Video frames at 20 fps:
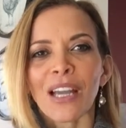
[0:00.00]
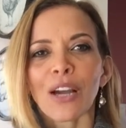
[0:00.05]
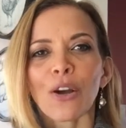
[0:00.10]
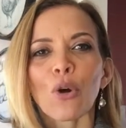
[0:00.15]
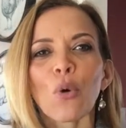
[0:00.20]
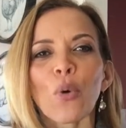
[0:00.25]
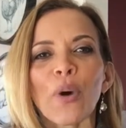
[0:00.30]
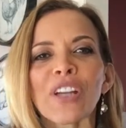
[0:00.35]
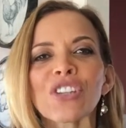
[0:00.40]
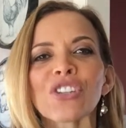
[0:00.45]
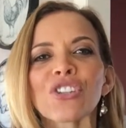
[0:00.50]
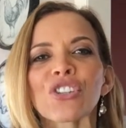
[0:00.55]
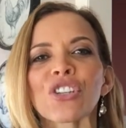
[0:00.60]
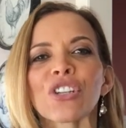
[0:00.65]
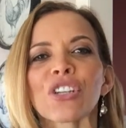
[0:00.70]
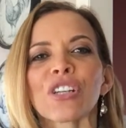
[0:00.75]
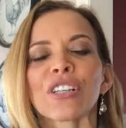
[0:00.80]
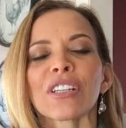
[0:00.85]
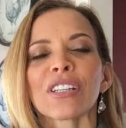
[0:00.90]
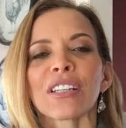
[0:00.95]

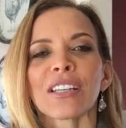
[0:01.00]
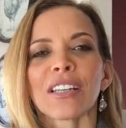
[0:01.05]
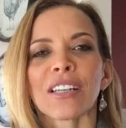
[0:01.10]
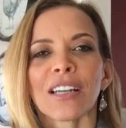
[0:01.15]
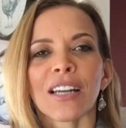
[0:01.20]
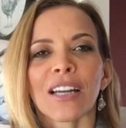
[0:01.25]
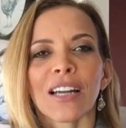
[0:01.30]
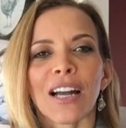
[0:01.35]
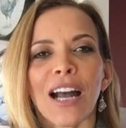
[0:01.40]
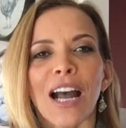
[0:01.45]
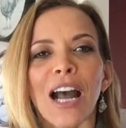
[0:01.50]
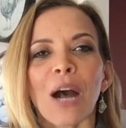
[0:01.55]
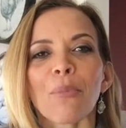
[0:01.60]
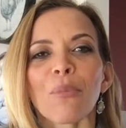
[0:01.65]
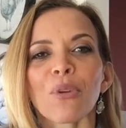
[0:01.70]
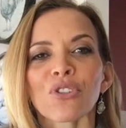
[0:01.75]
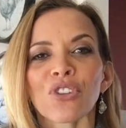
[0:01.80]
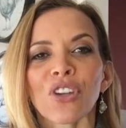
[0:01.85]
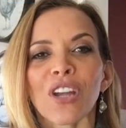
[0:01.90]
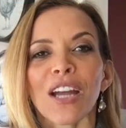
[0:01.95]
Question how
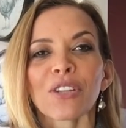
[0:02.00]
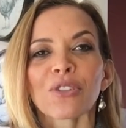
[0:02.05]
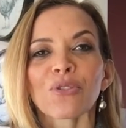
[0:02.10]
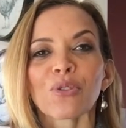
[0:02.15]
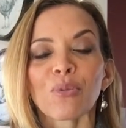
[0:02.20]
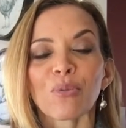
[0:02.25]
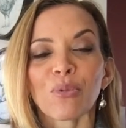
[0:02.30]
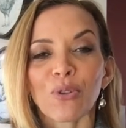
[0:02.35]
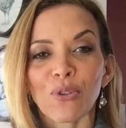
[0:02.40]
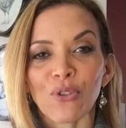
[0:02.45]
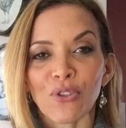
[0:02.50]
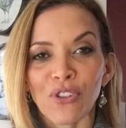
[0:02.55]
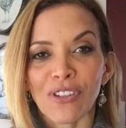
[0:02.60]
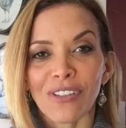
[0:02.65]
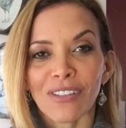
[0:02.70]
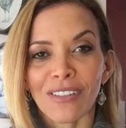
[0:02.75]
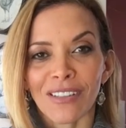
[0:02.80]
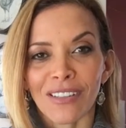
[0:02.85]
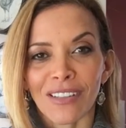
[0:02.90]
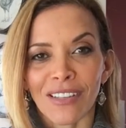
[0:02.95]
much
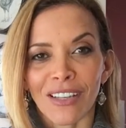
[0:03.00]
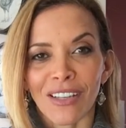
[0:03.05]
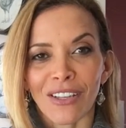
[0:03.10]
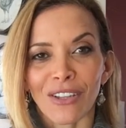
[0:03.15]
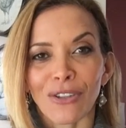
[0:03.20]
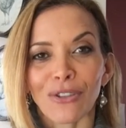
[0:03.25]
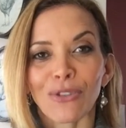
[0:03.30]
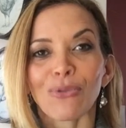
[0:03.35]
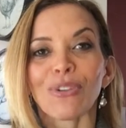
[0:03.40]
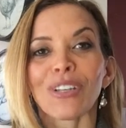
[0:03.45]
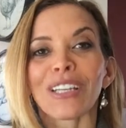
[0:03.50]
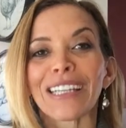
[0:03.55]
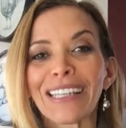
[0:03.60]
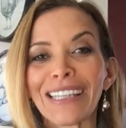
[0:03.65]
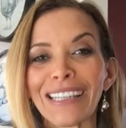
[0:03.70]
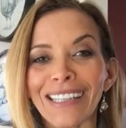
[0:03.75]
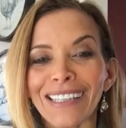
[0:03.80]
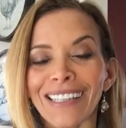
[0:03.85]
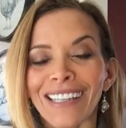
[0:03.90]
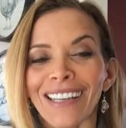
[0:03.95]
contribution you
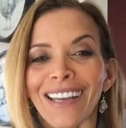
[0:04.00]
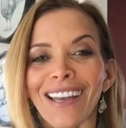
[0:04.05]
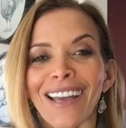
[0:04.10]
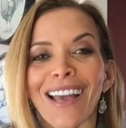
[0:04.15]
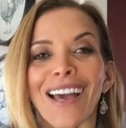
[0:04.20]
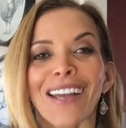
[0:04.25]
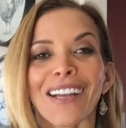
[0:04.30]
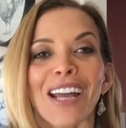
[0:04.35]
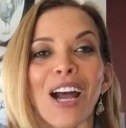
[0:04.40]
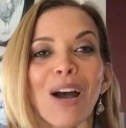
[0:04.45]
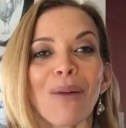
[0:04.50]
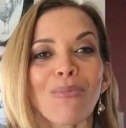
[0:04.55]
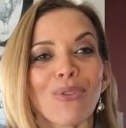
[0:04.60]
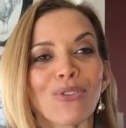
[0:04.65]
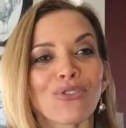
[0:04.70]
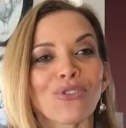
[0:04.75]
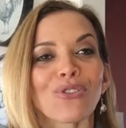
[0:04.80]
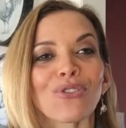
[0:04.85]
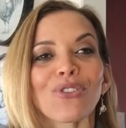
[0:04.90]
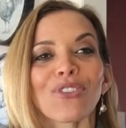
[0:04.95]
need and how
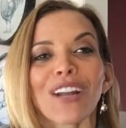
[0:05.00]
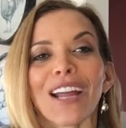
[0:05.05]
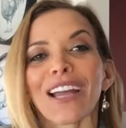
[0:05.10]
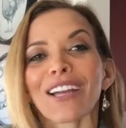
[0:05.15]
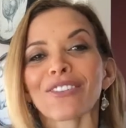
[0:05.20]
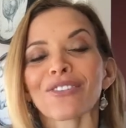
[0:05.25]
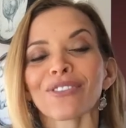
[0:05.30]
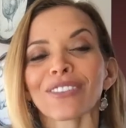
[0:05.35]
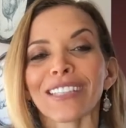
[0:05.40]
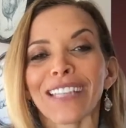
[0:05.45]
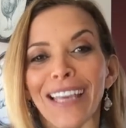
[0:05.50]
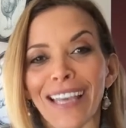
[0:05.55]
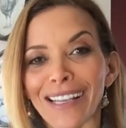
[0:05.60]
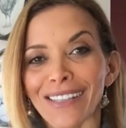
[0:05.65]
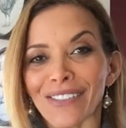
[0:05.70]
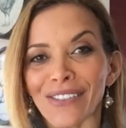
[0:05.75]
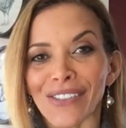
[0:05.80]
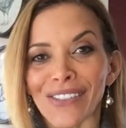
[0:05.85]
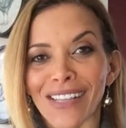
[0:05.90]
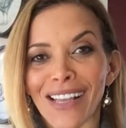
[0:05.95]
much you're actually
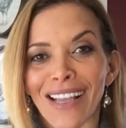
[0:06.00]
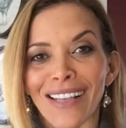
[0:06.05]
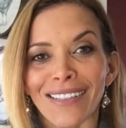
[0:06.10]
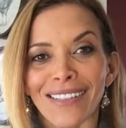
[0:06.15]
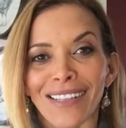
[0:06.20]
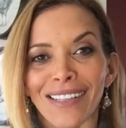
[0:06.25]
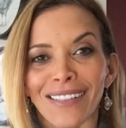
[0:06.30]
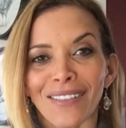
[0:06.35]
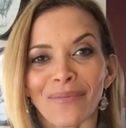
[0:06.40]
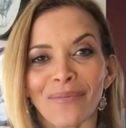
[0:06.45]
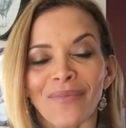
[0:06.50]
exercising.